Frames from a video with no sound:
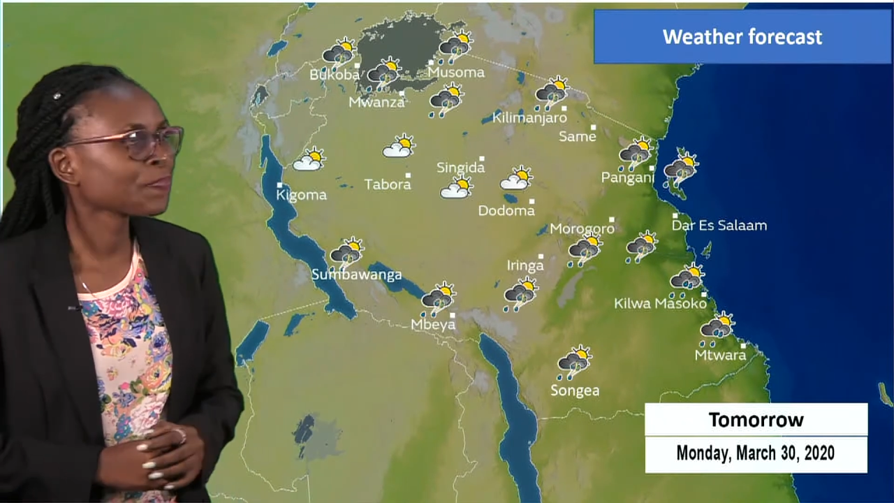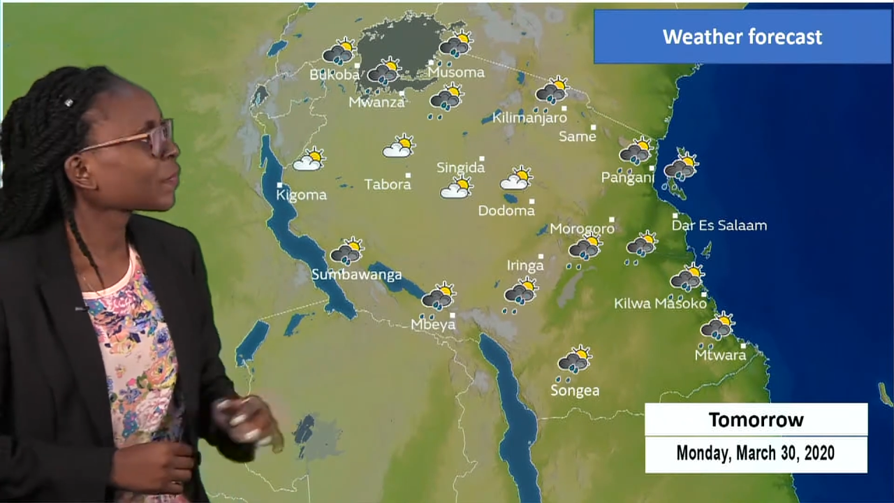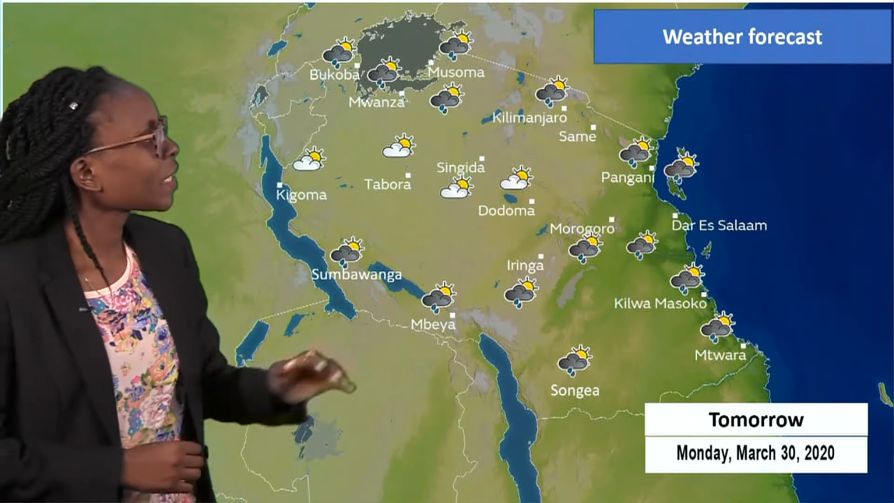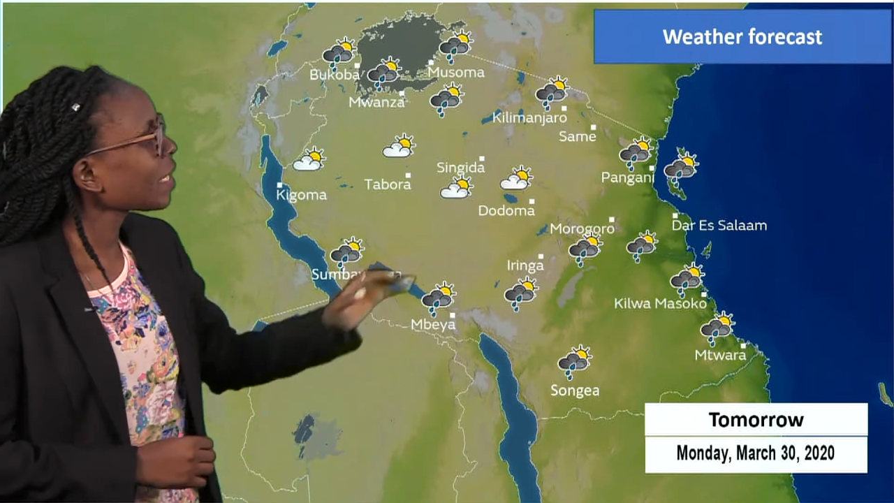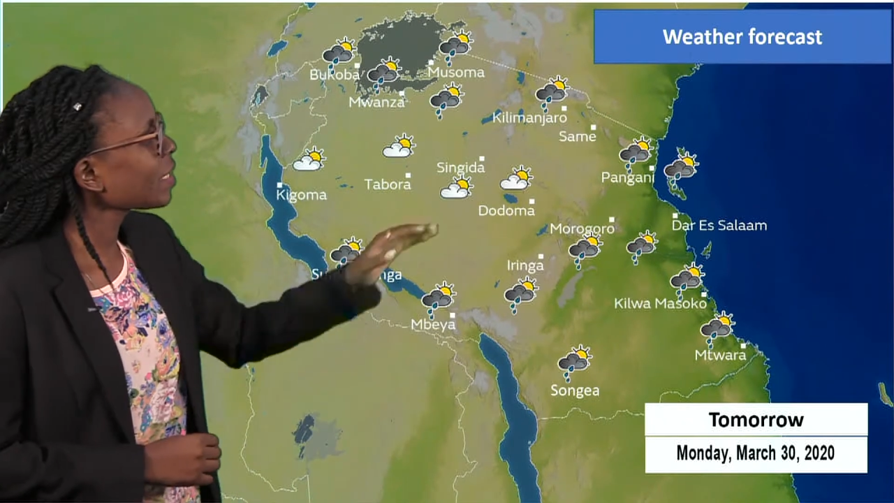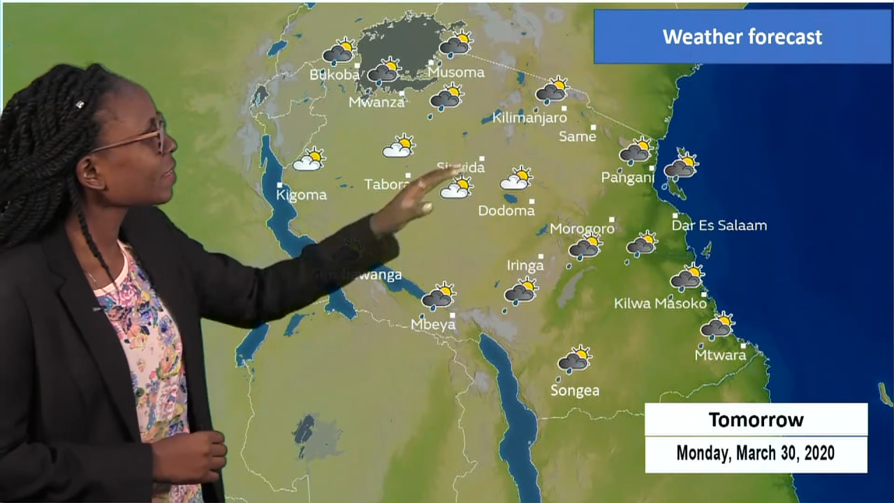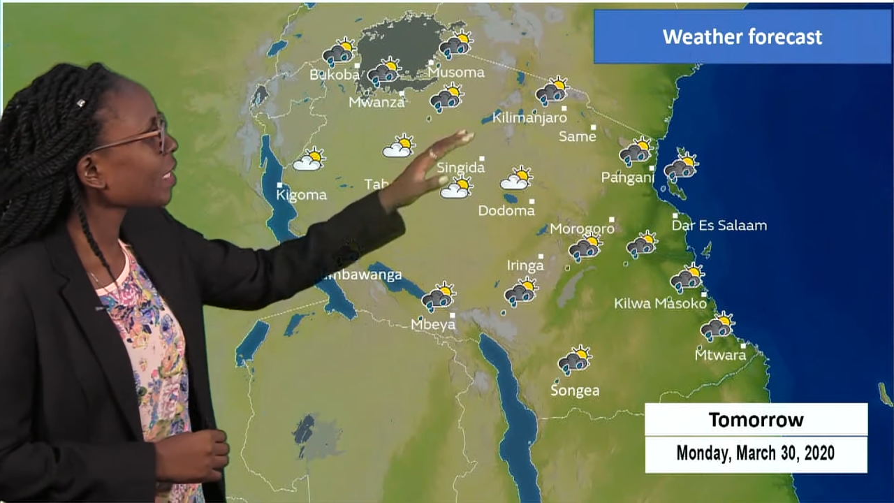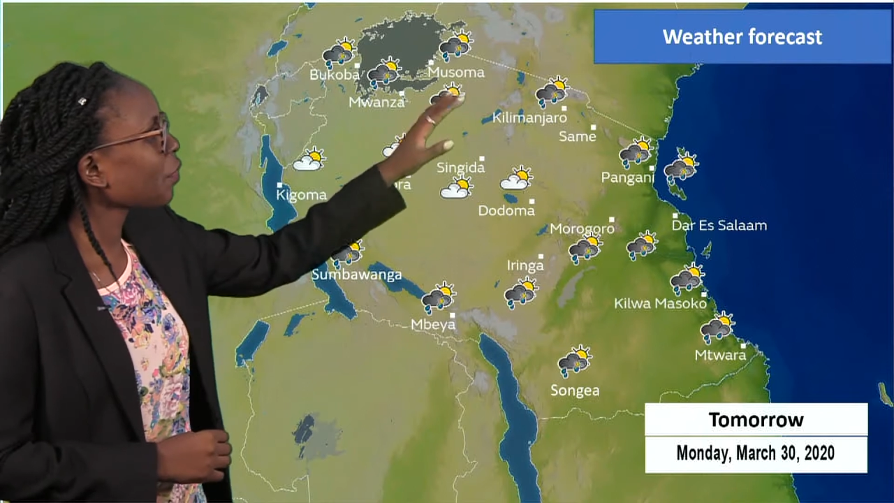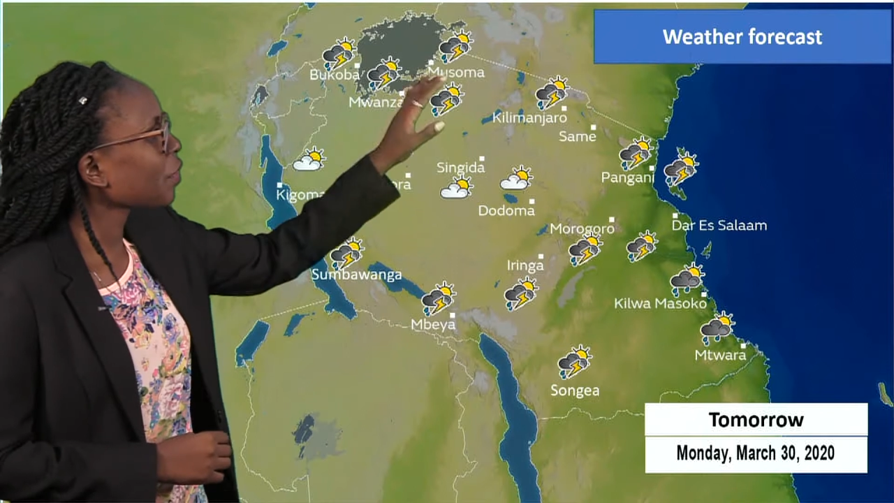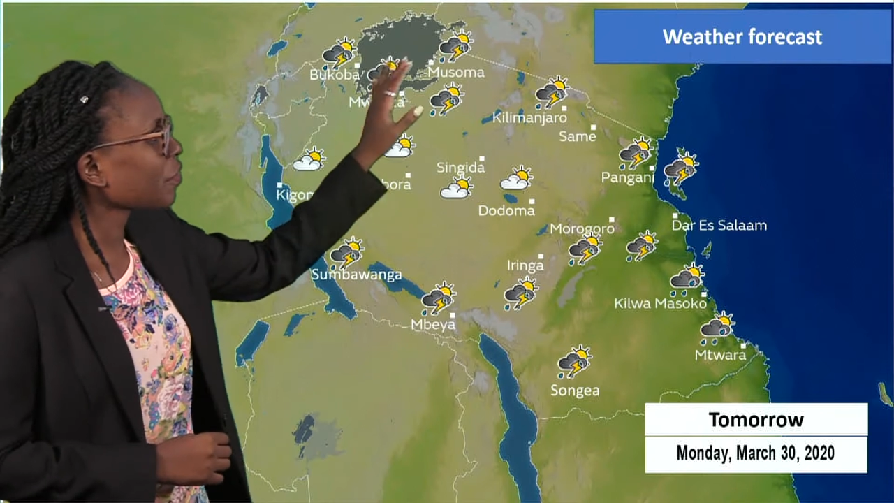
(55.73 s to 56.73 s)
Areas along
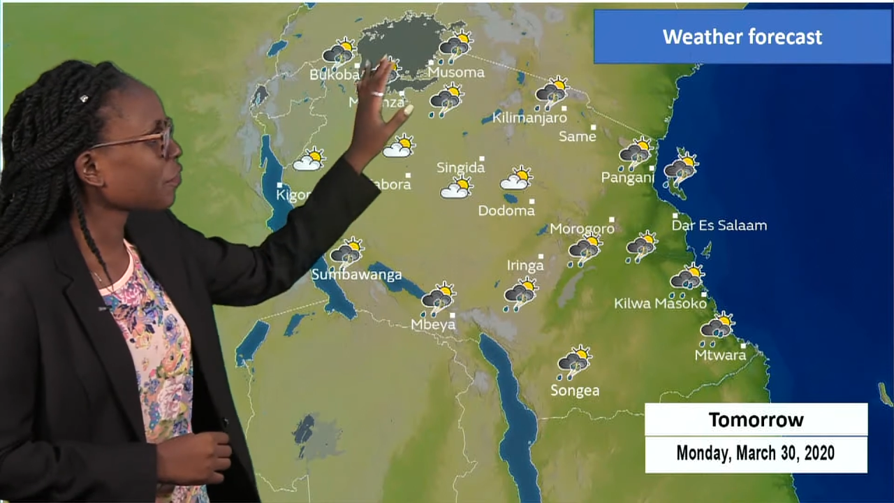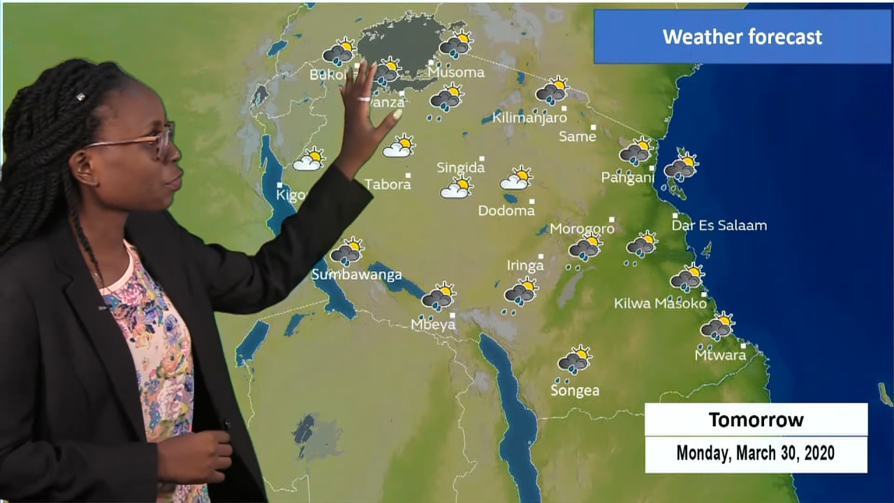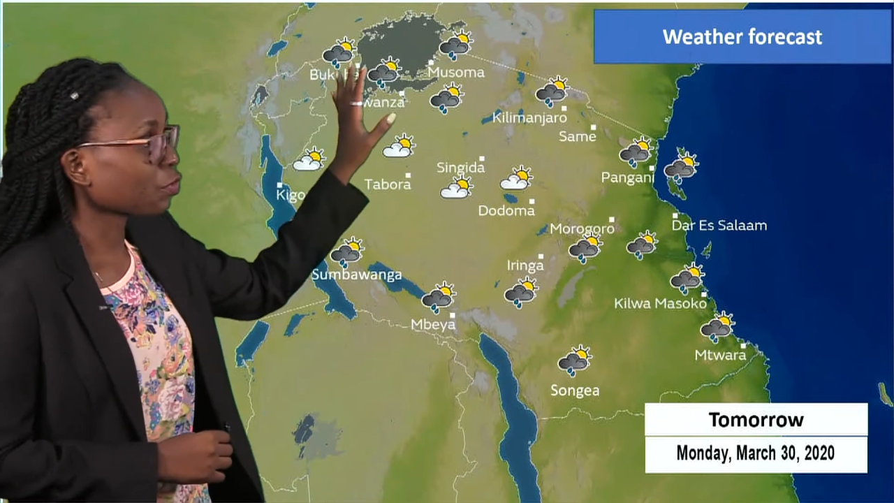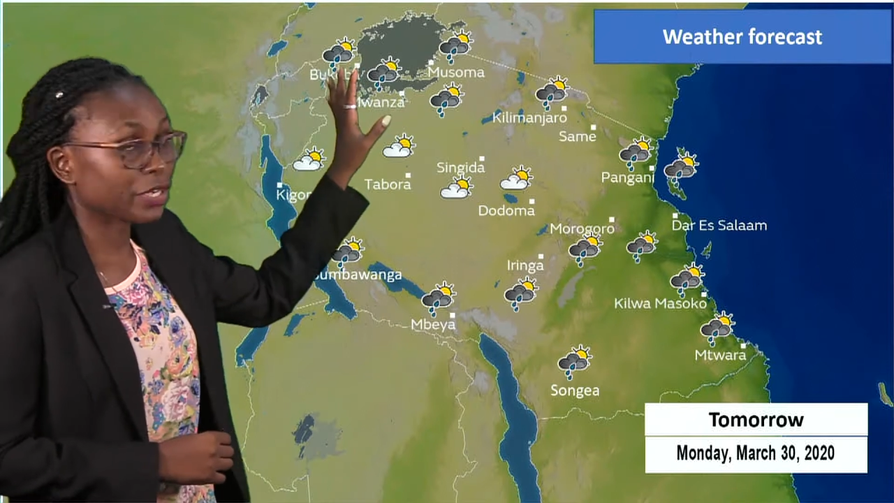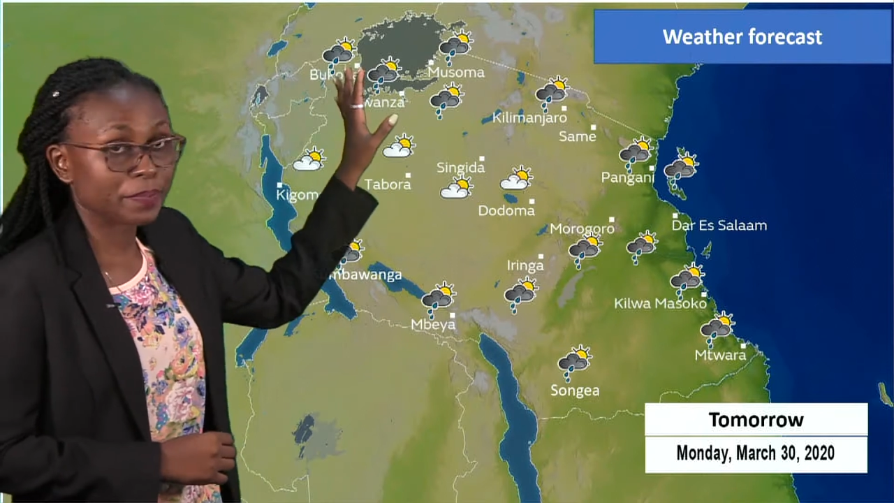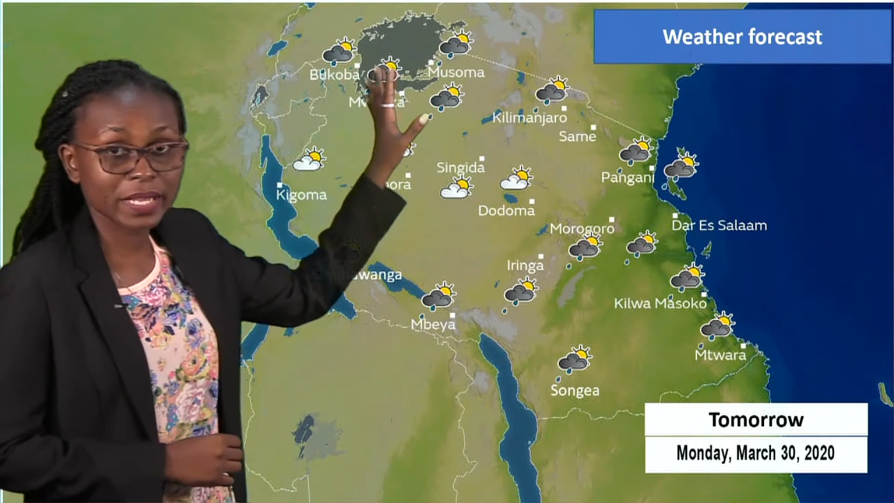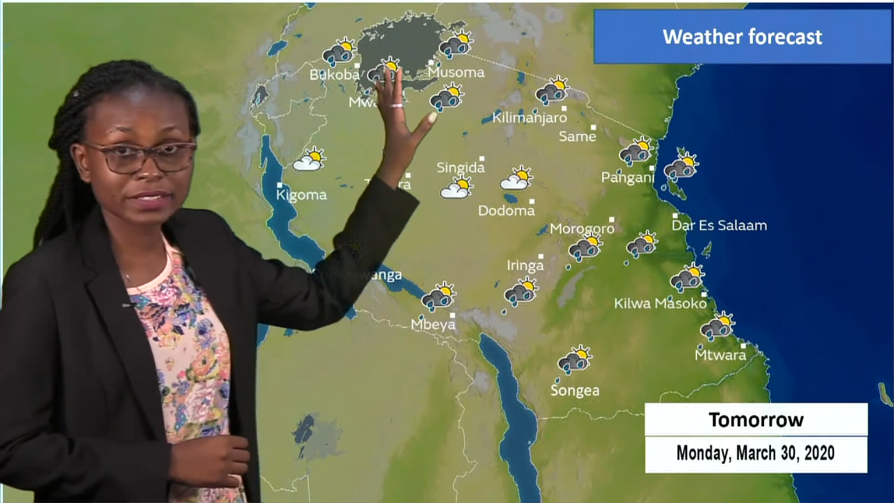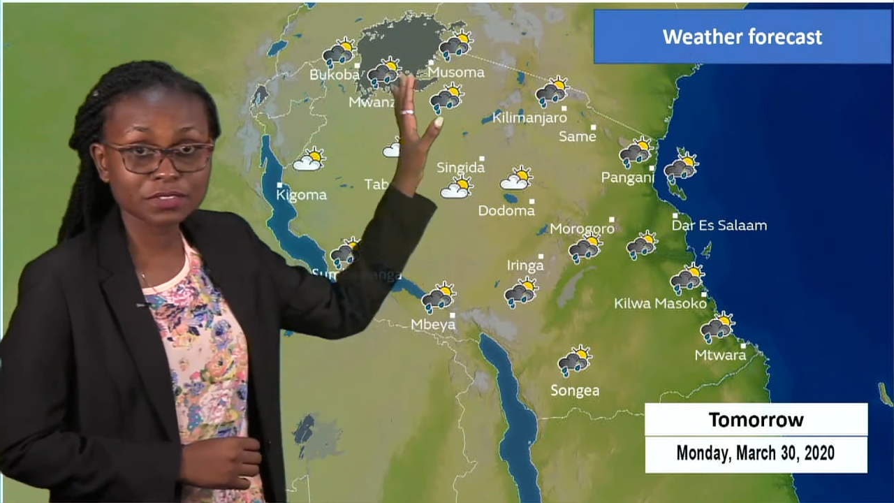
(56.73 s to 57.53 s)
Lake Victoria Basin